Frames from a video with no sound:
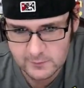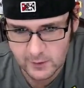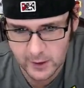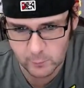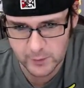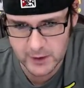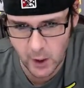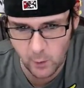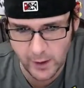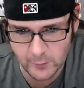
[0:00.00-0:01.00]
here we
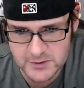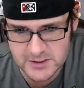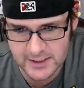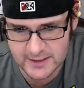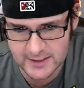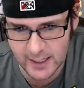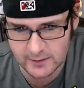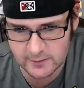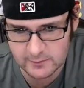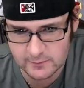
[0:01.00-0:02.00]
go. I don't see it yet.
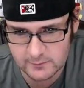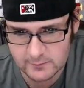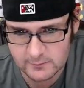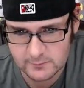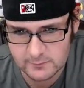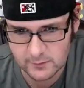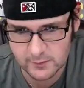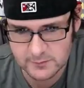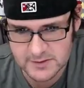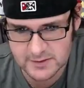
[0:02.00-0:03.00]
No, I
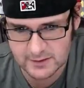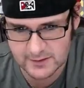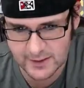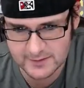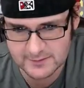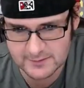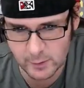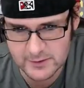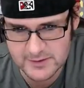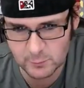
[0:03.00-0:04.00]
don't see it yet.
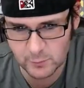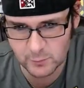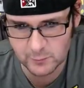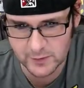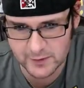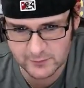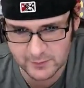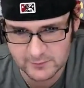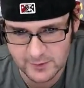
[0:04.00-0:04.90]
Why are you saying winner winner?